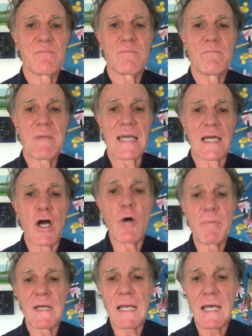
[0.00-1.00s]
make an
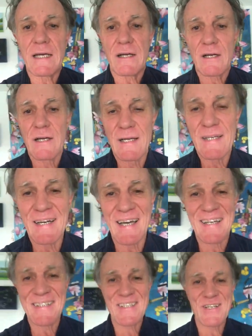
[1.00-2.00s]
open letter
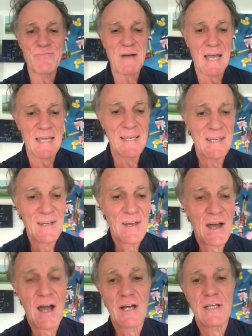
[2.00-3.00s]
to my
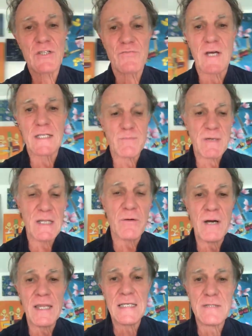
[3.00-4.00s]
artist friends. By the
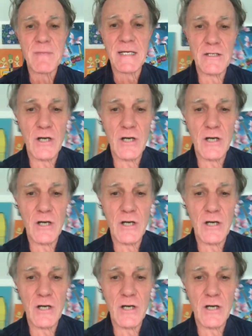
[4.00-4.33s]
way, that's my